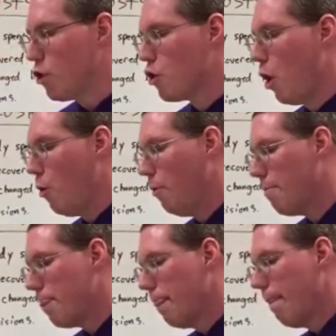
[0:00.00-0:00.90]
So
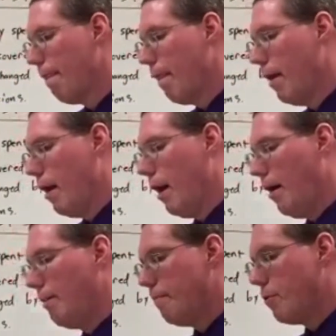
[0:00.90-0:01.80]

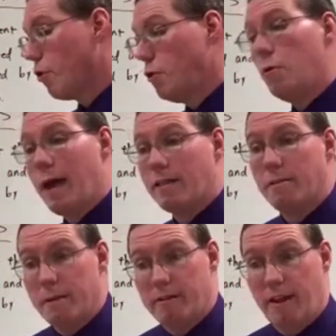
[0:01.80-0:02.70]
you hand
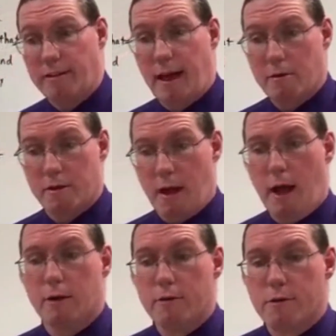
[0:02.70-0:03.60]
them the
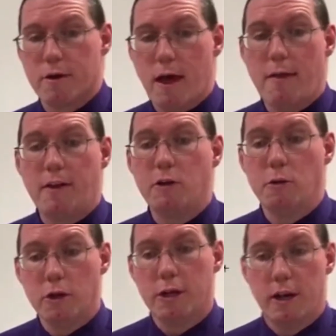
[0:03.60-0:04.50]
$10,000, and then you
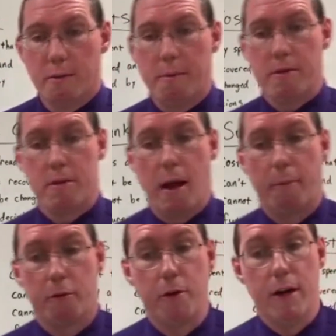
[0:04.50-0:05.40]
look into the business
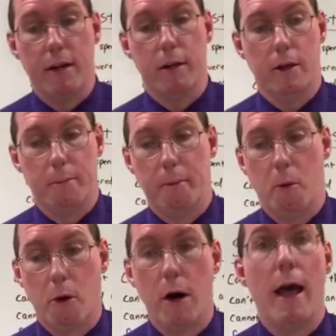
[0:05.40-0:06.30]
opportunity a little bit
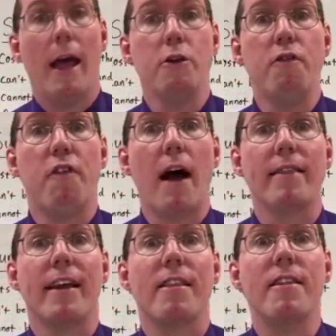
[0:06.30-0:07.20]
more, and you
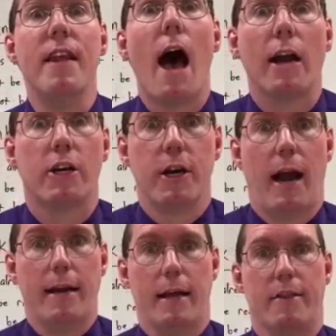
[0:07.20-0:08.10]
find that it's not a good
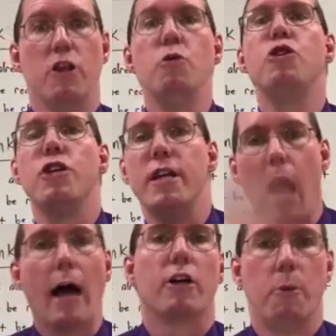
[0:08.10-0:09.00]
idea, that you should
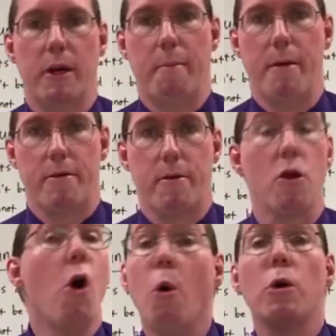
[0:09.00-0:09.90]
not go into
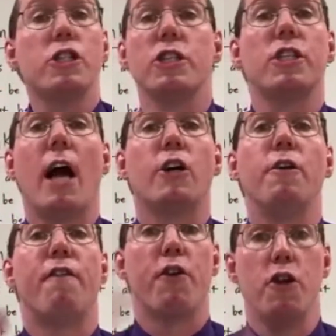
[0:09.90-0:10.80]
business. Or it's just not
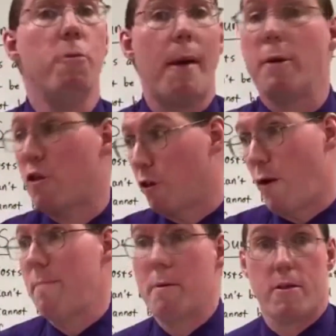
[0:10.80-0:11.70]
good for you. Maybe it's a
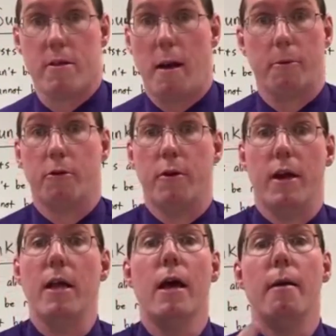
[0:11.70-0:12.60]
great business
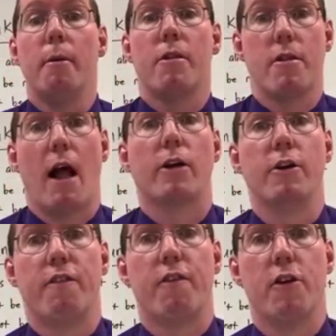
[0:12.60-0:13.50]
opportunity, but it's not
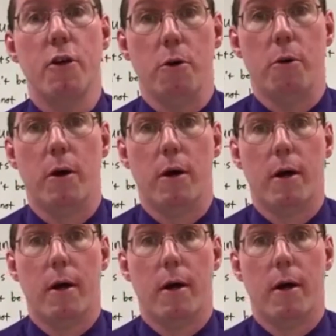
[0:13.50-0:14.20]
good for you.